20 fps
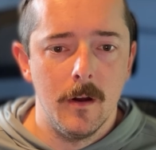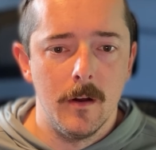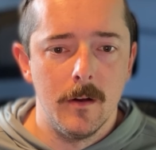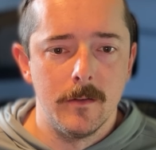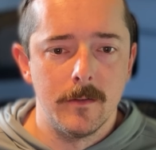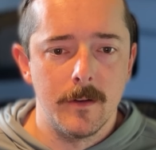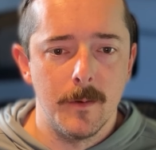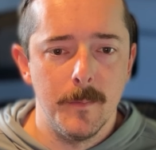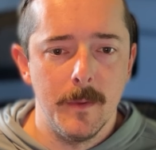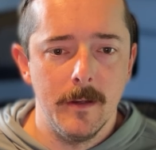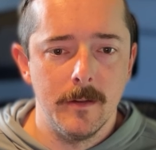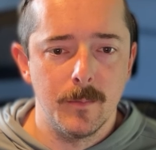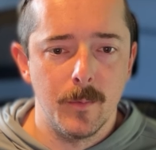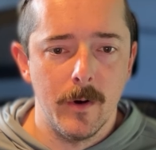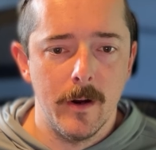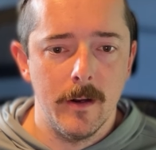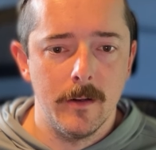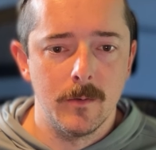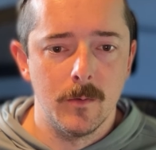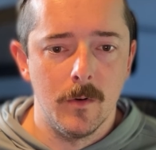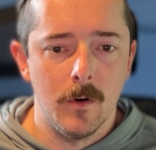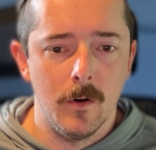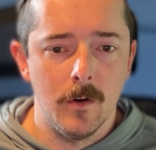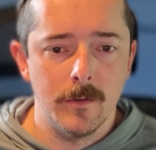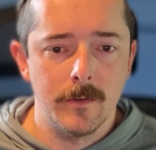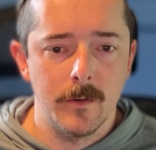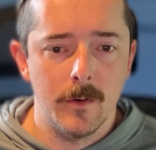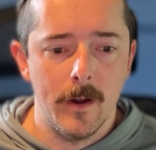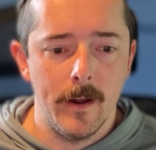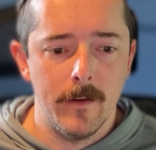some of these brands will
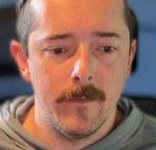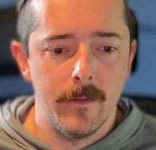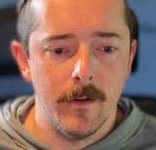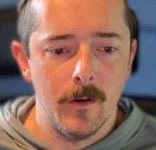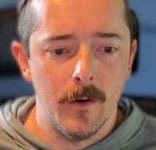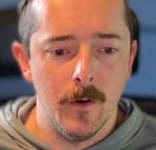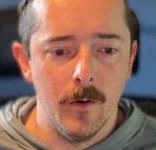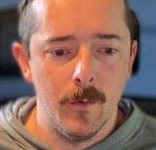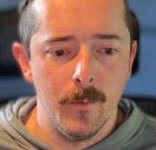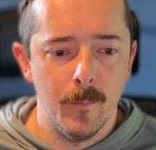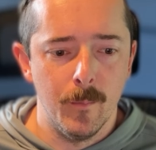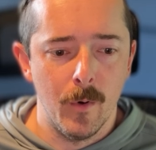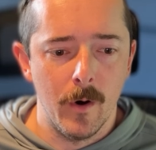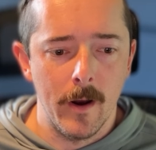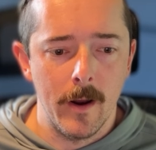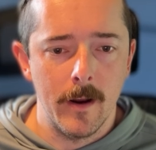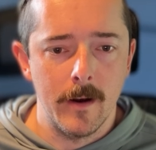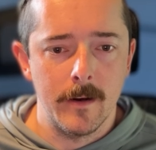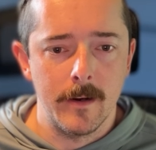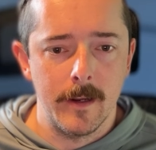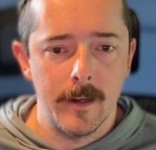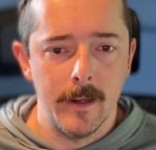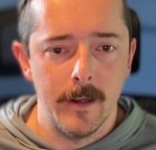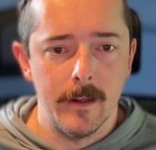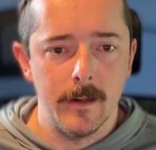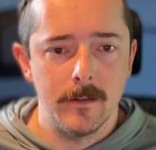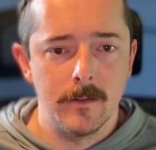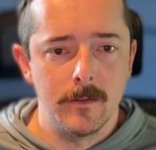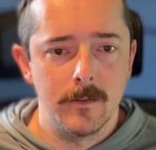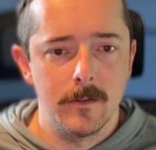also have their own brand
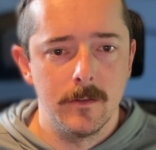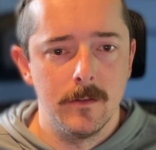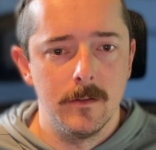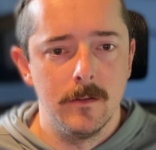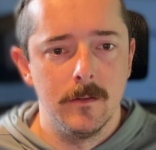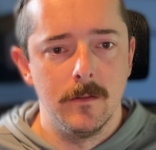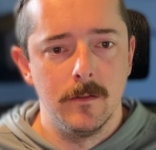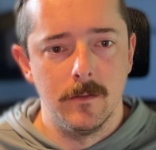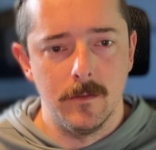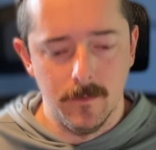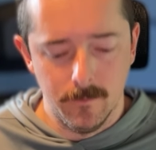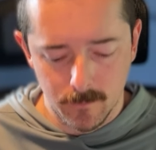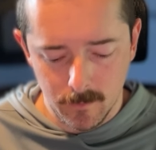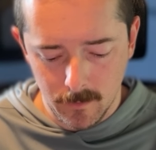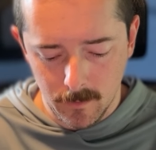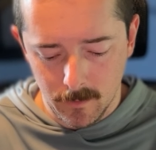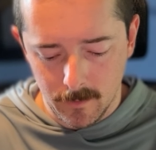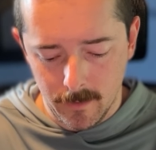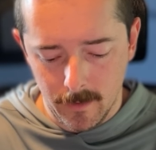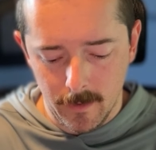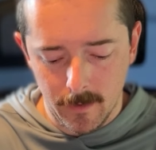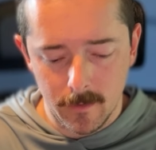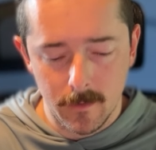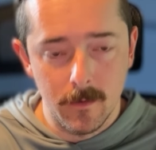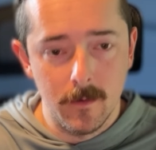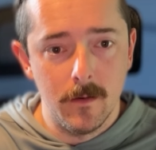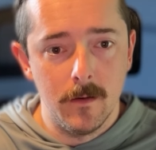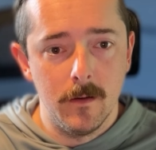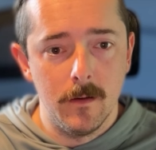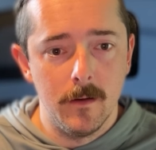kits. So if we look at
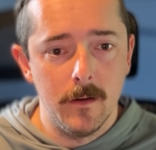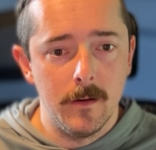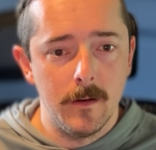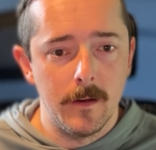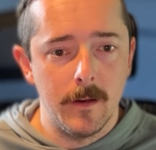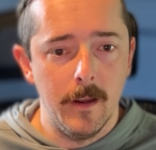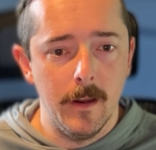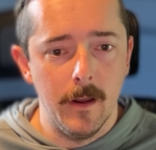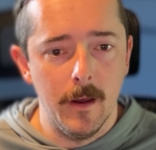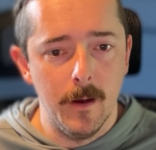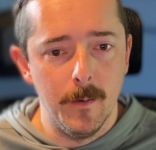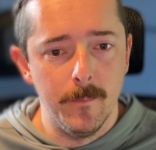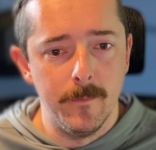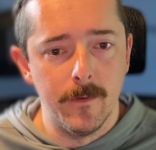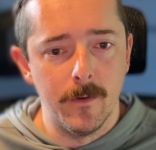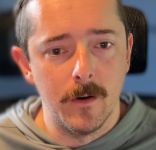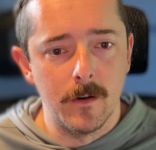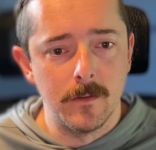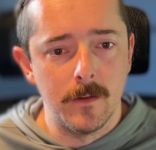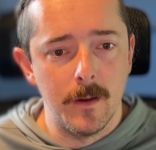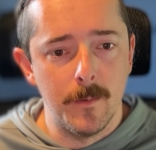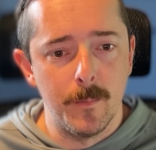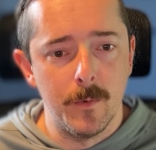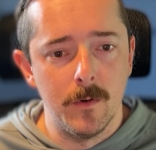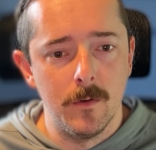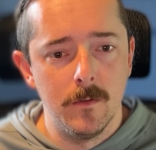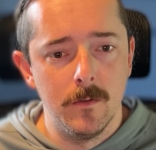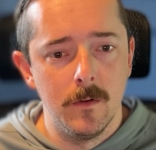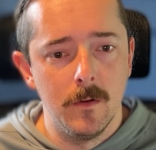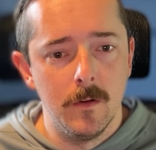GitHub, for
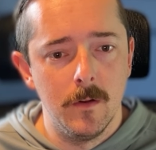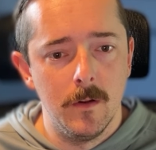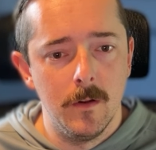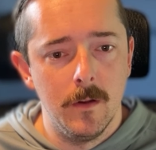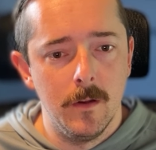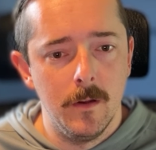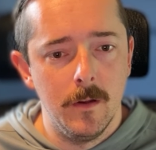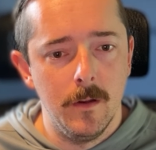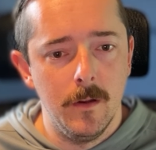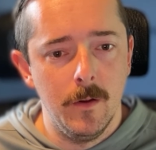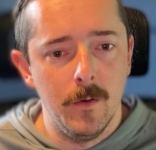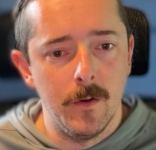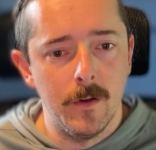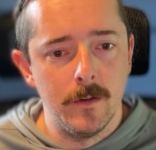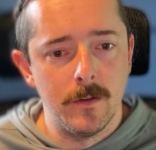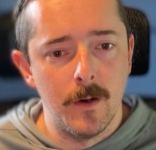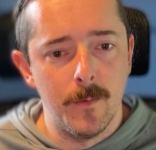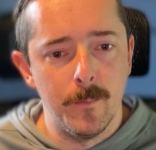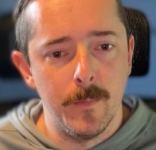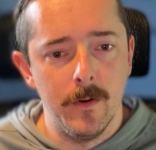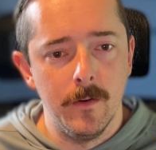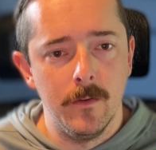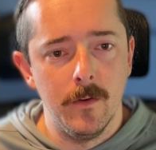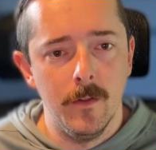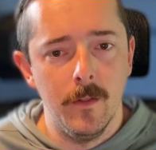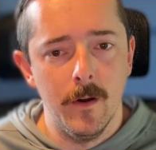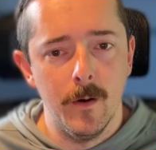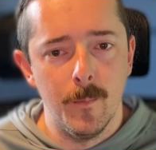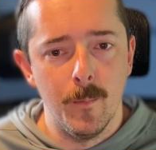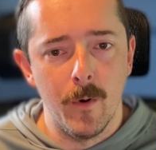example, you can jump into
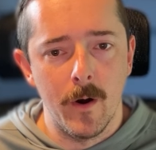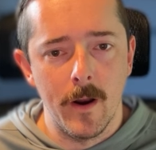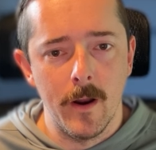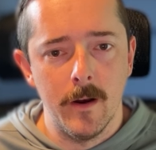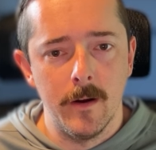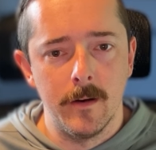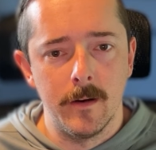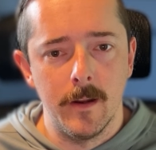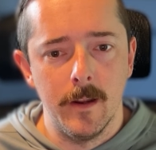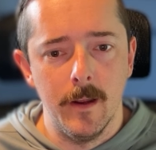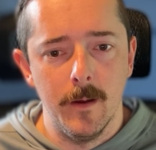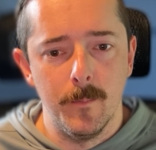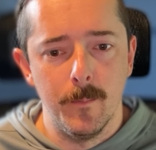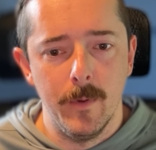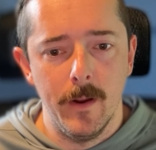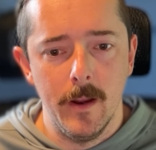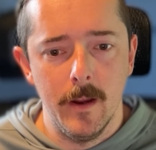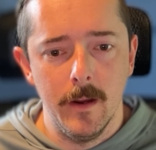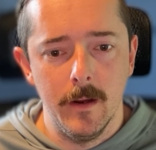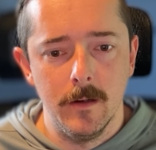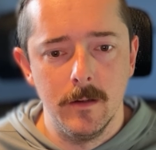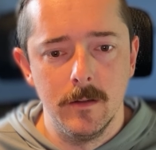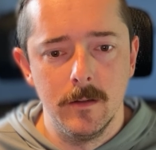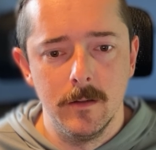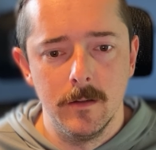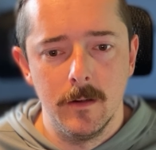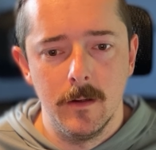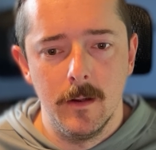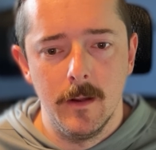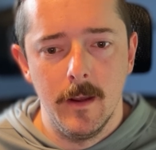their brand kit
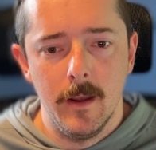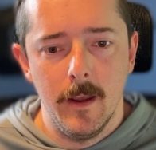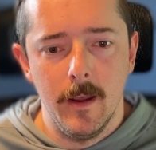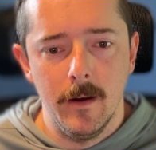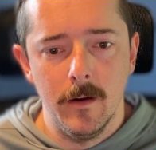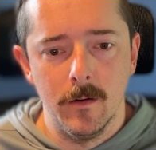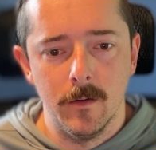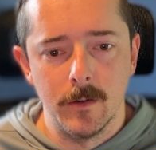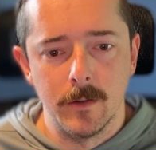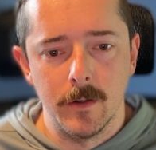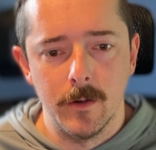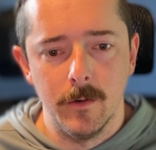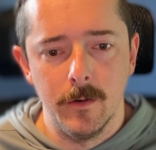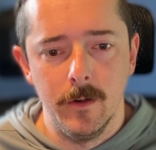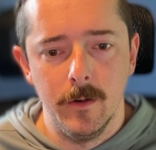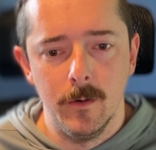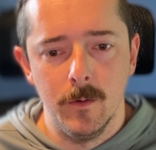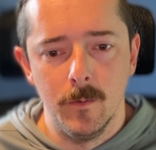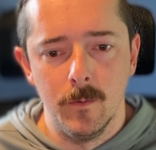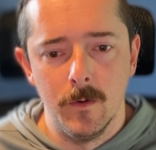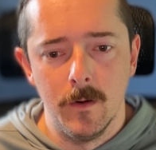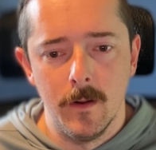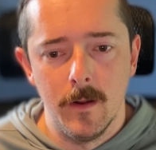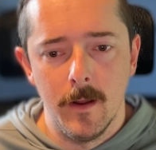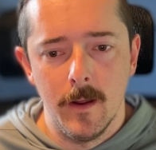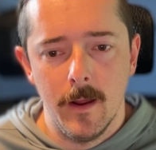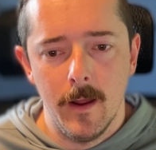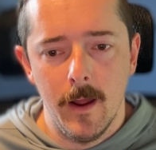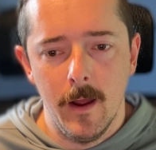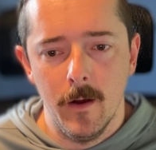page and it'll show you
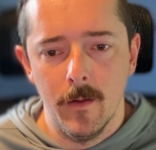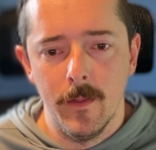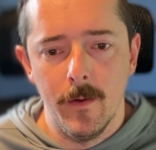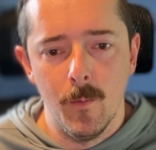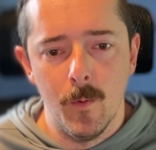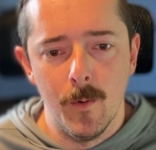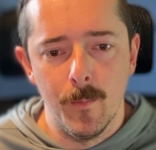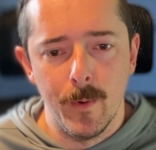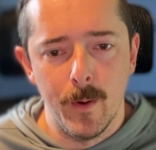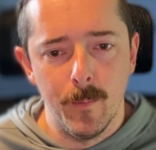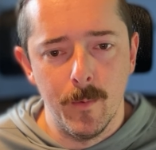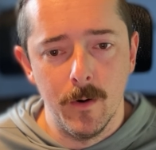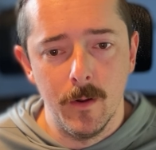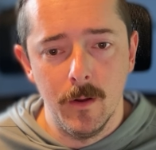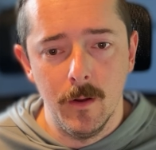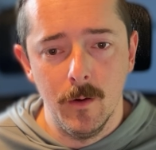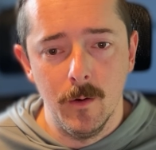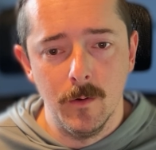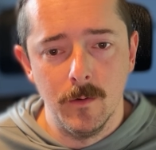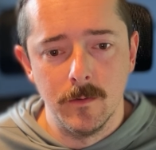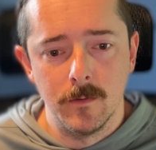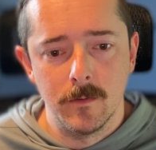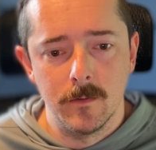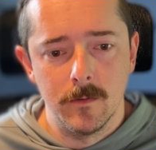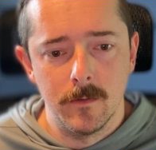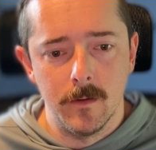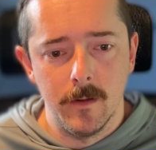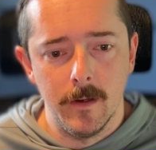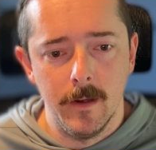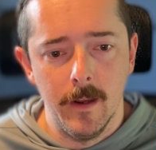how they want people to use
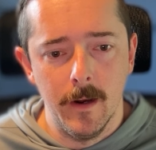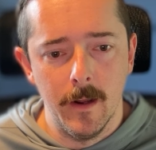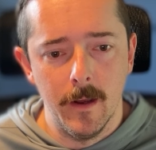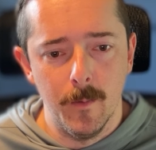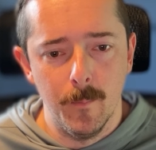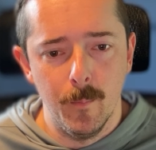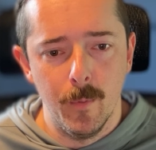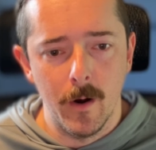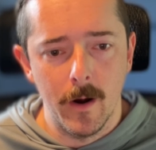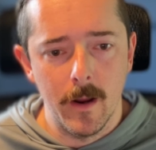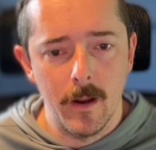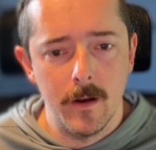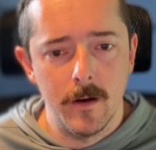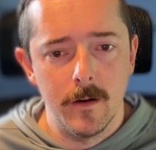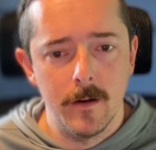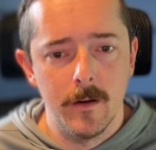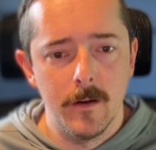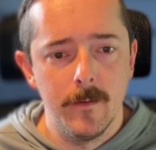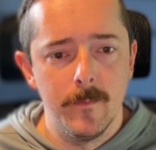the GitHub brand.